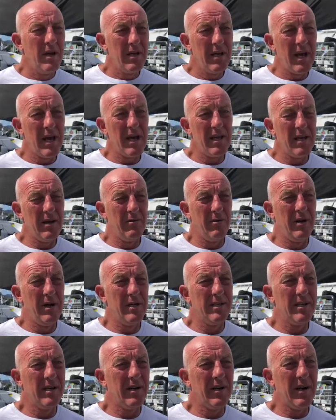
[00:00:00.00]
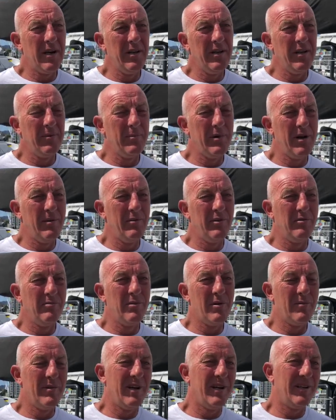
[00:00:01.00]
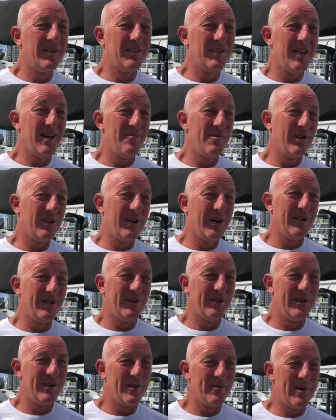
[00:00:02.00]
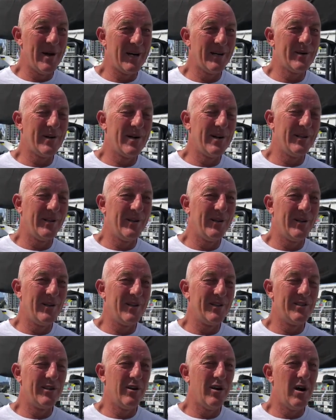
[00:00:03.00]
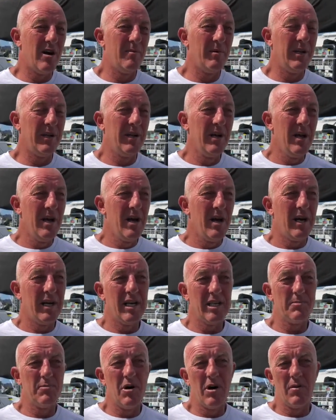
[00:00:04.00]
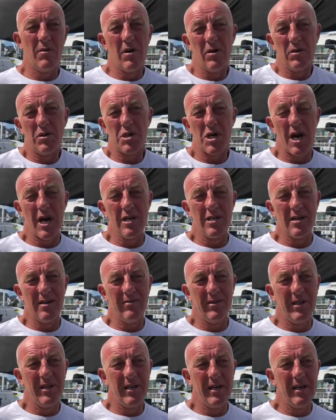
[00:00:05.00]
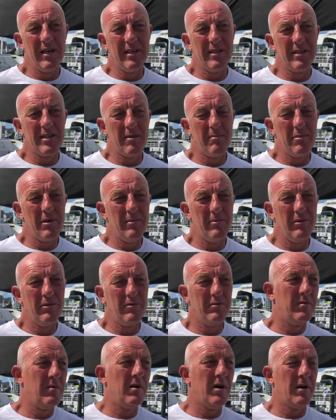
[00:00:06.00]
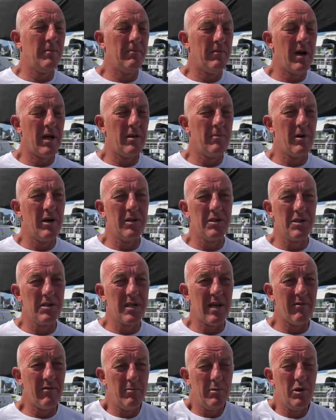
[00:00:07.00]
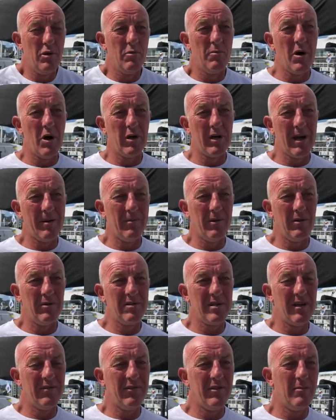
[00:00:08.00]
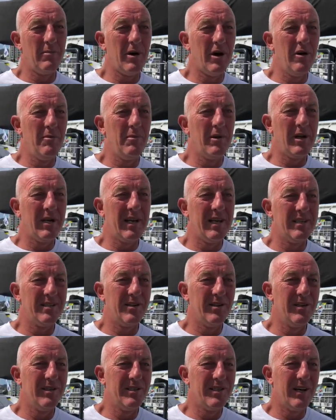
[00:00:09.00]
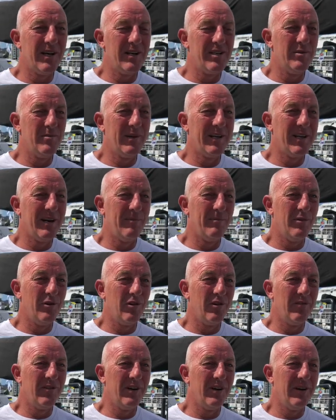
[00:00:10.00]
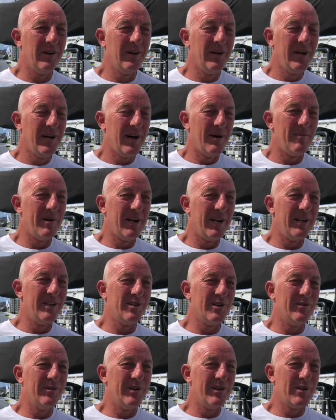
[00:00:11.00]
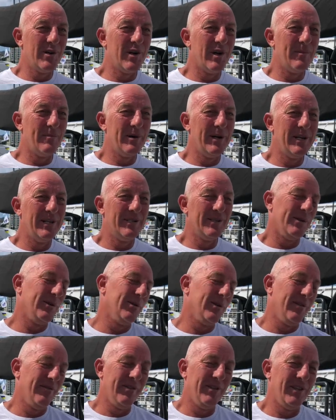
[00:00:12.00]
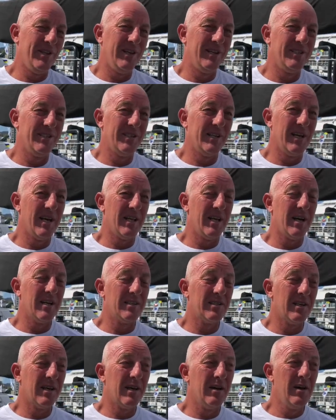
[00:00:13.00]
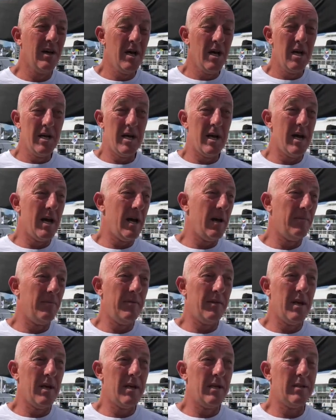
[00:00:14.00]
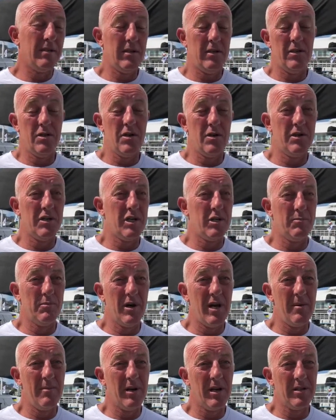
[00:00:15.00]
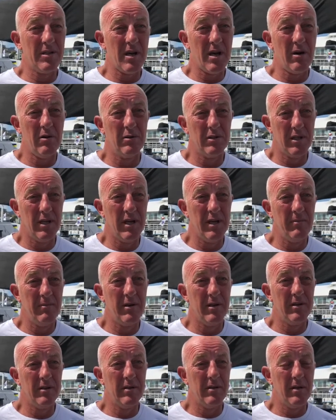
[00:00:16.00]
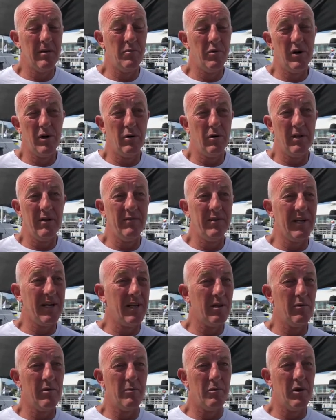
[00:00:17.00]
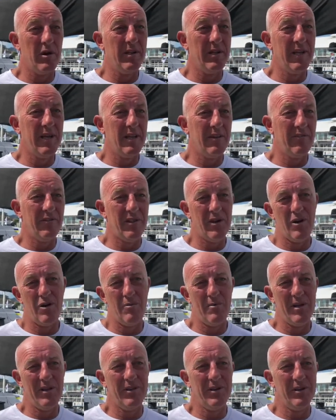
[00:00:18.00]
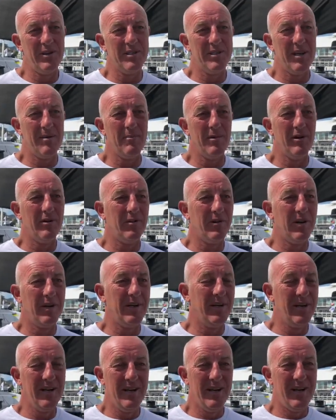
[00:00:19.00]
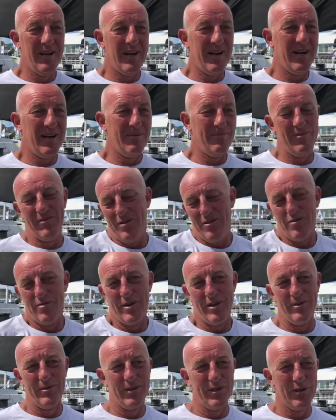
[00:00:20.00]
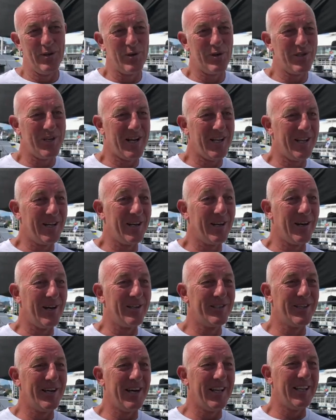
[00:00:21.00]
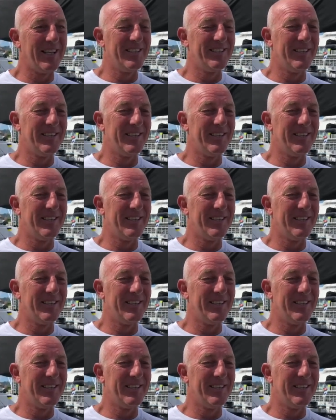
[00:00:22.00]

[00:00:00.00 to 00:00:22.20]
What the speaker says: Yeah, there is, and I don't think people probably understand what goes on in the background a lot of the time, and I guess my role's changed over the years. Some people, like other boats, just have a pure boat captain that looks after the boat, but I guess these days you become more of a manager in trying to piece all different things together. So yeah, it's not just me, but it's the whole team. That we all live together, we breathe together for the whole month of December, and all we do is talk sailing and go sailing.